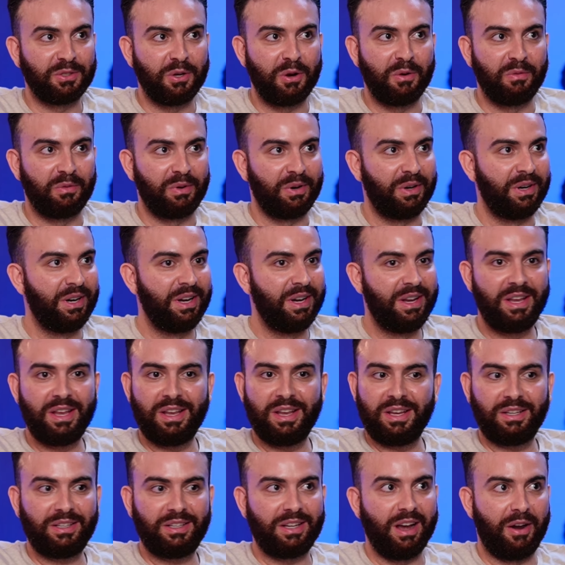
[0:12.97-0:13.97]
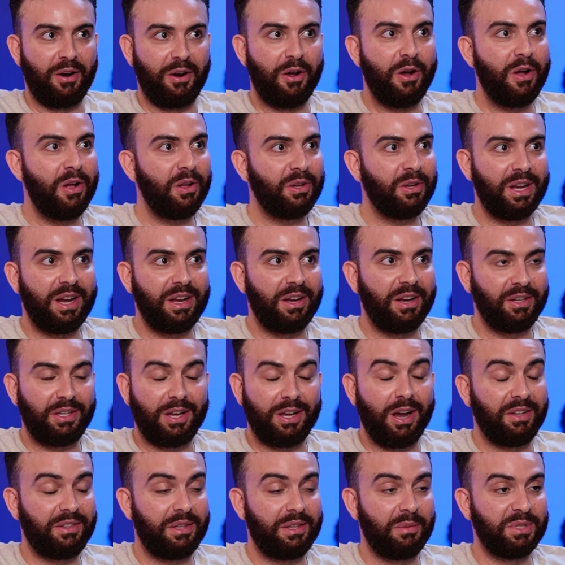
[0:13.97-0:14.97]
over,
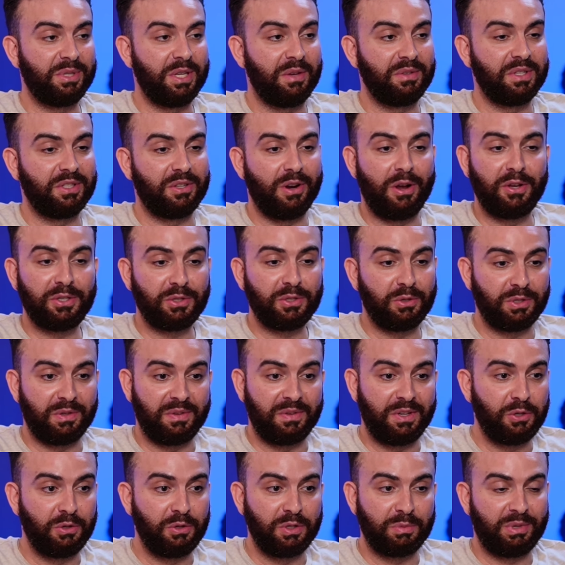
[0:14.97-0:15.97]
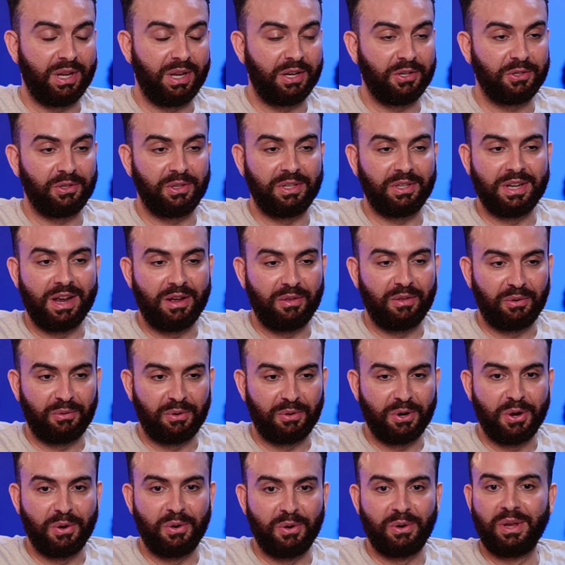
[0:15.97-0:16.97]
got themselves into all sorts of issues potentially down the
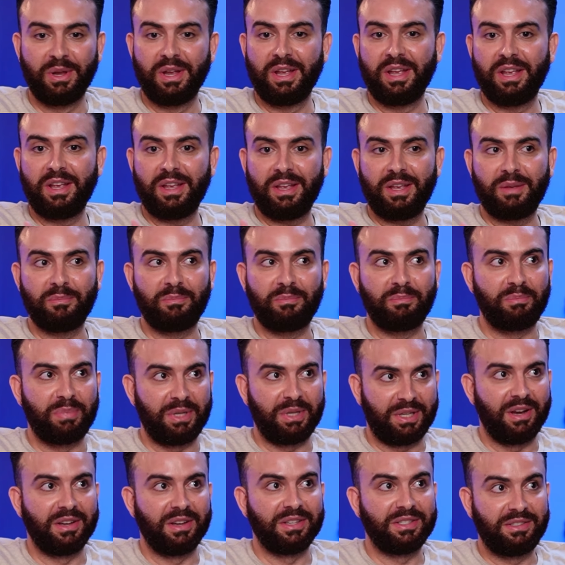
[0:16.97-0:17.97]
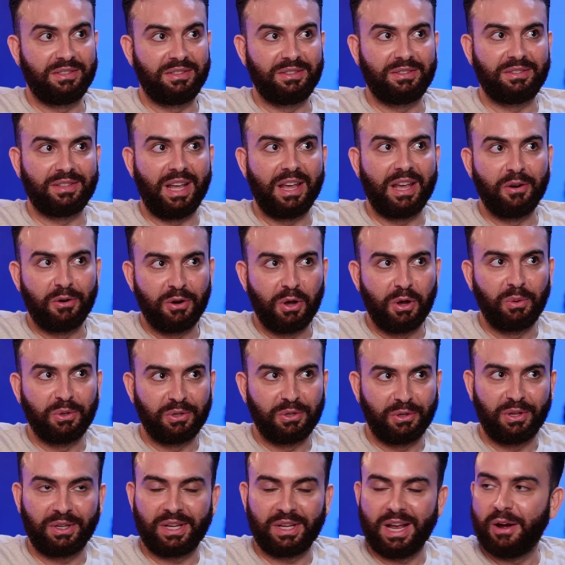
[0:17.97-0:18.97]
road because they don't know what
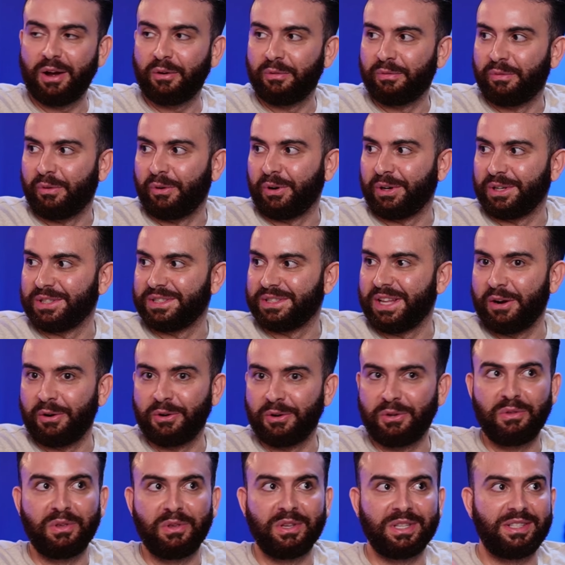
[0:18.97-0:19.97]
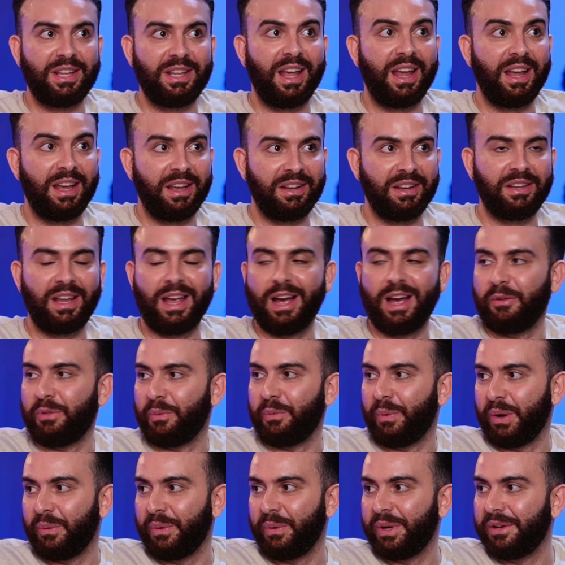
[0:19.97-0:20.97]
to look out for because they don't do this day in, day out the
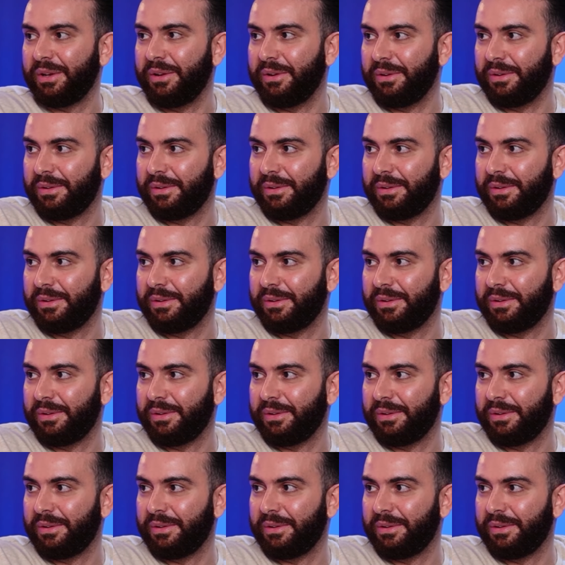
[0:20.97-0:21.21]
way we do.